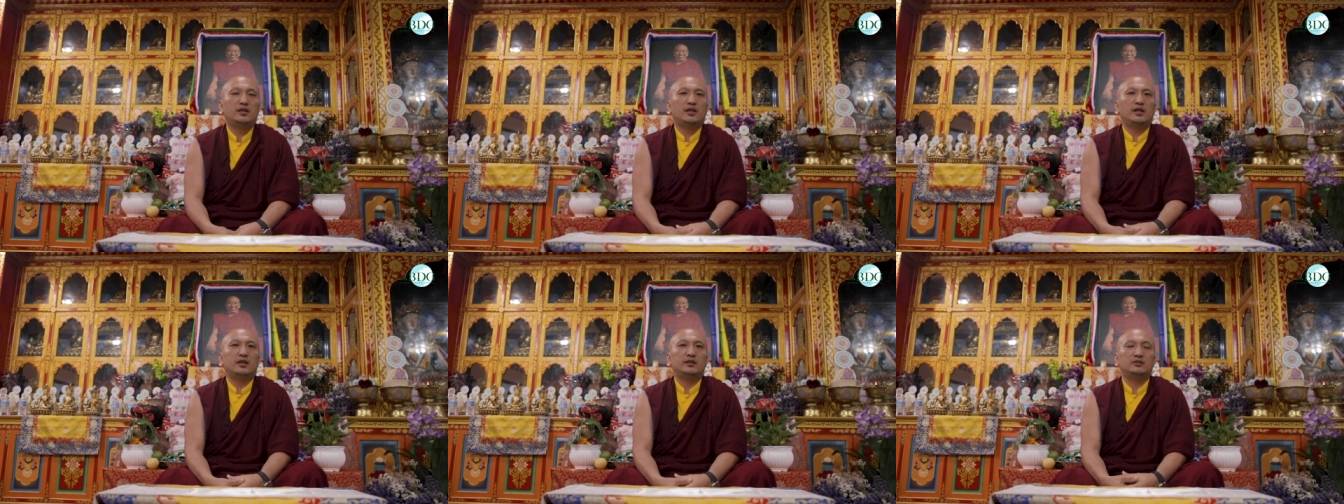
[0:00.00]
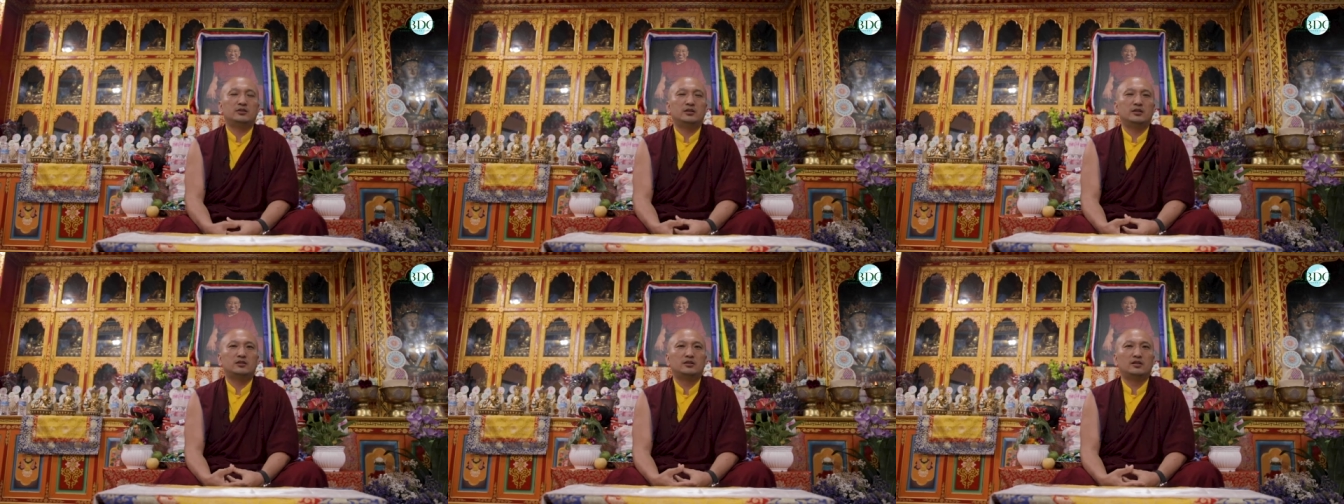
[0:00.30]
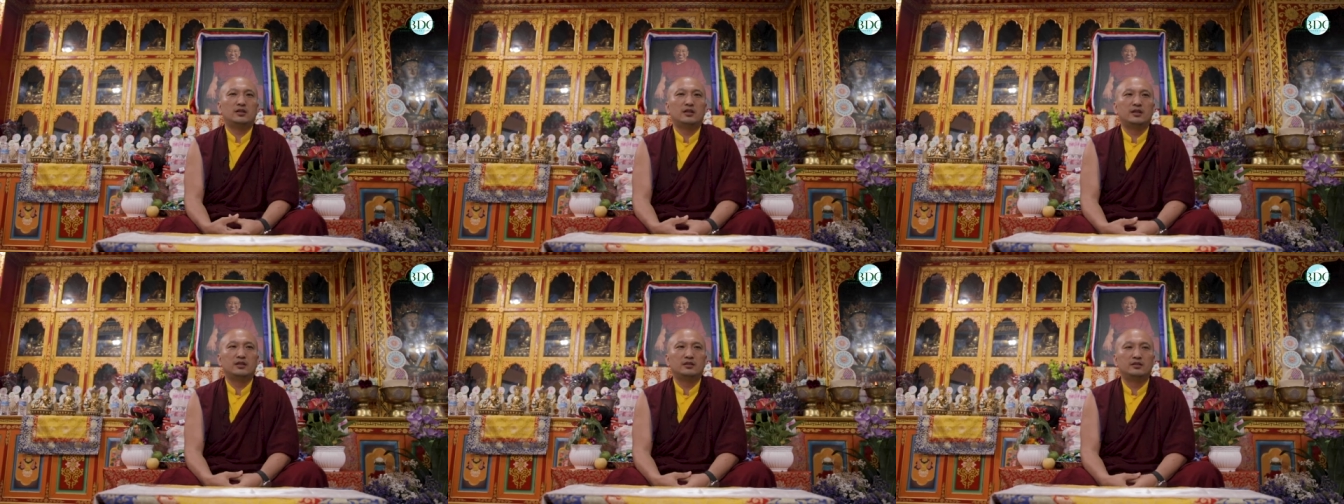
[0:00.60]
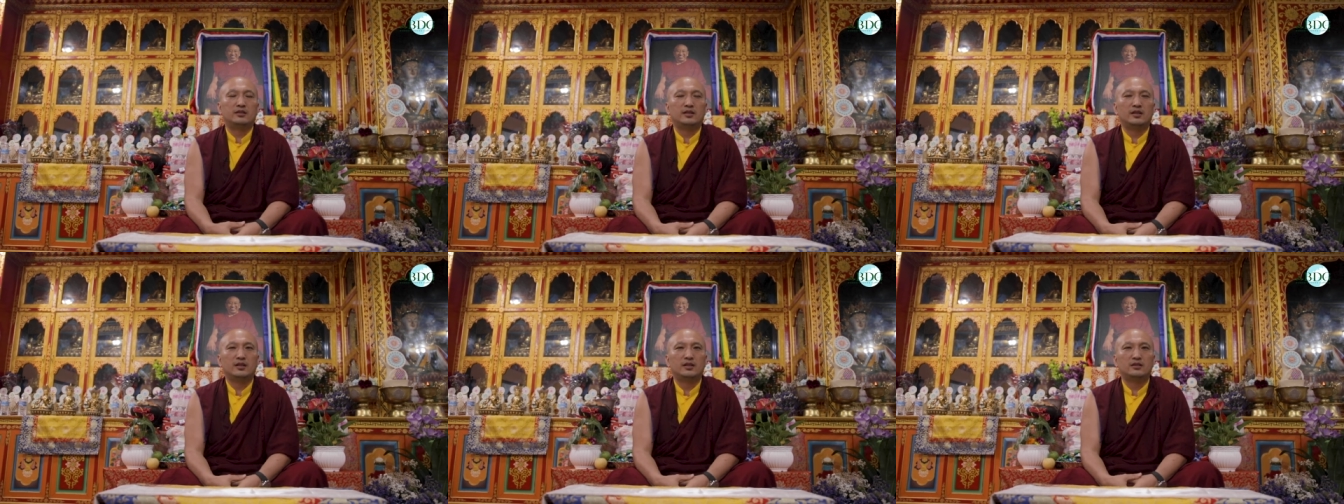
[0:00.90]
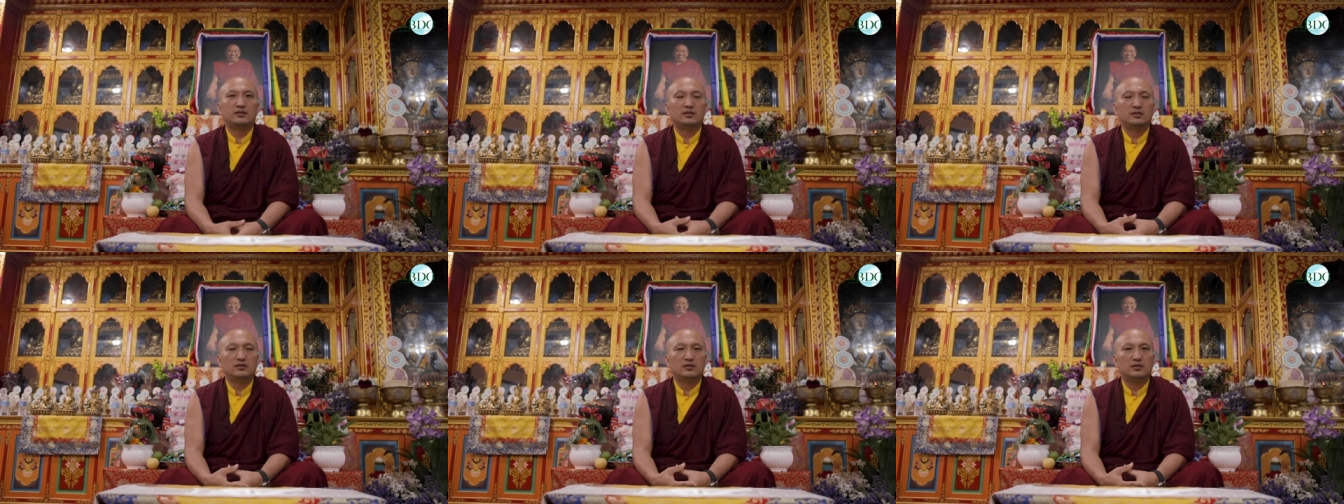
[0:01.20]
And just like
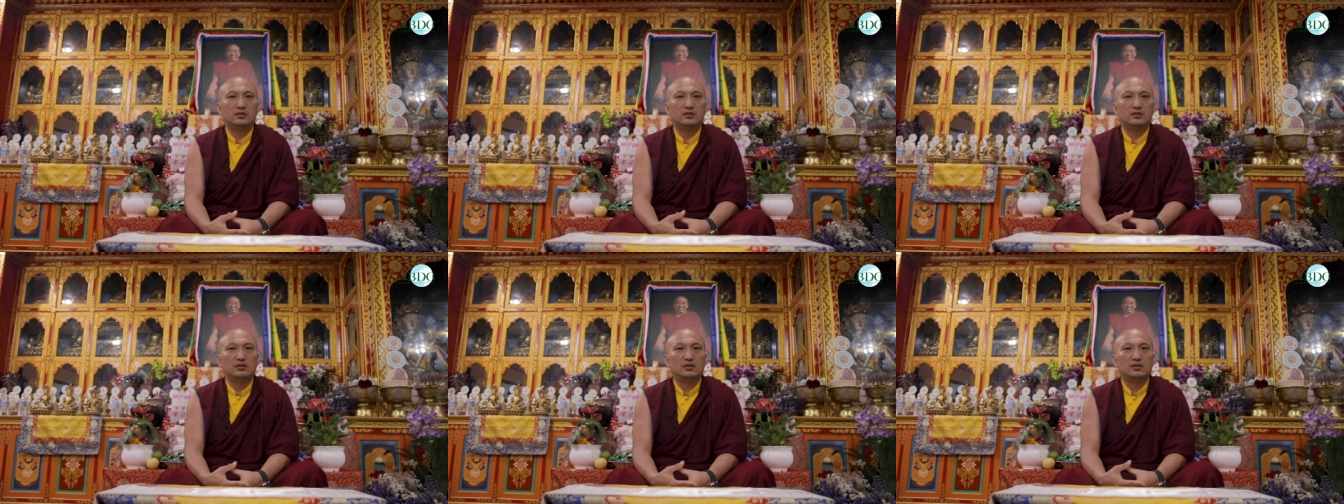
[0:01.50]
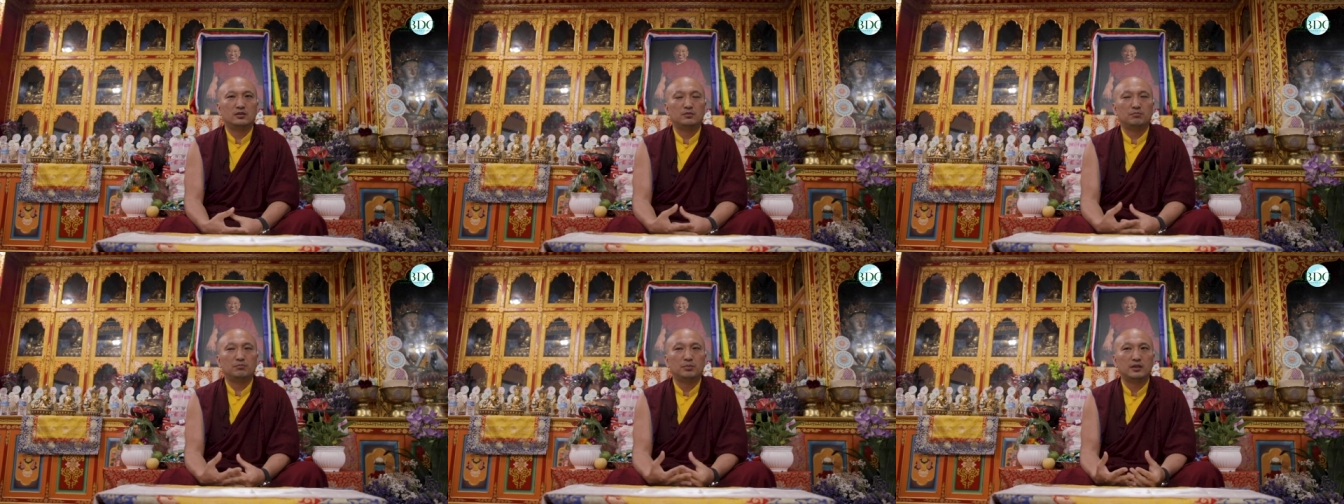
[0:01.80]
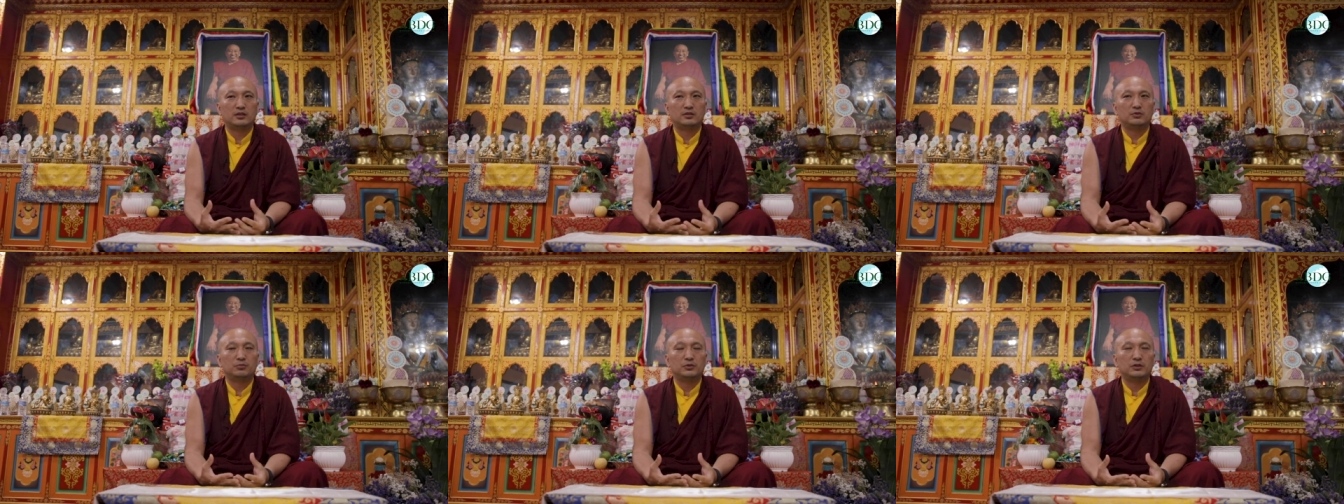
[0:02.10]
that, but